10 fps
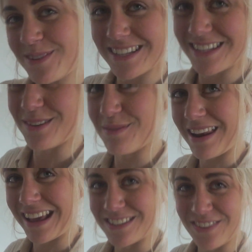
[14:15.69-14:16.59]
so I see you in my
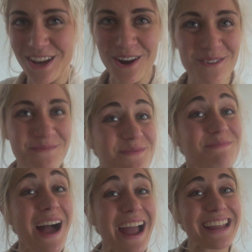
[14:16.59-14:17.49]
next video.
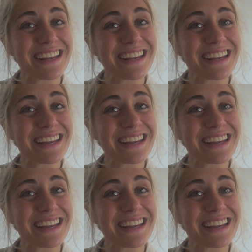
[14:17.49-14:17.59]
Bye.